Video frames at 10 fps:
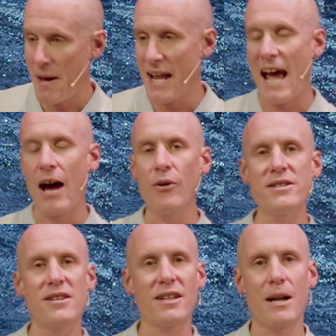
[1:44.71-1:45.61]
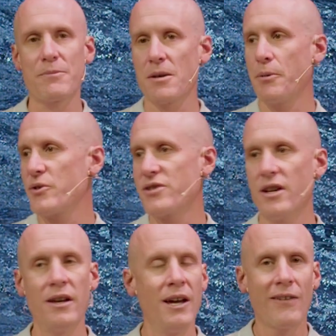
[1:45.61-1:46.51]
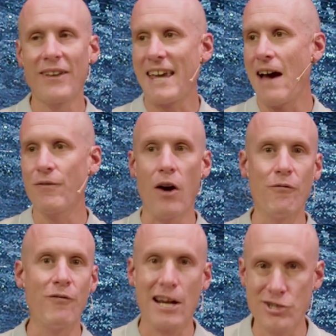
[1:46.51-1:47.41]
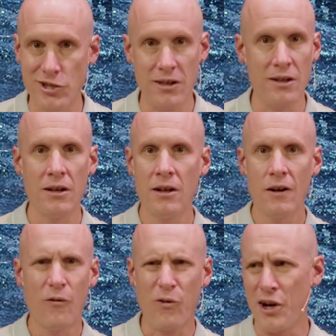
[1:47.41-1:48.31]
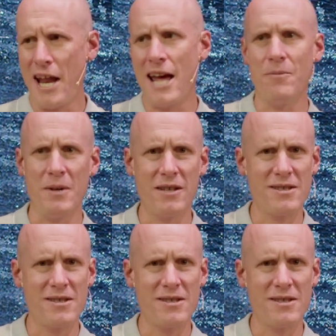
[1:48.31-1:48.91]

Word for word: Matt, how is it that I'm supposed to like have affection for an enemy,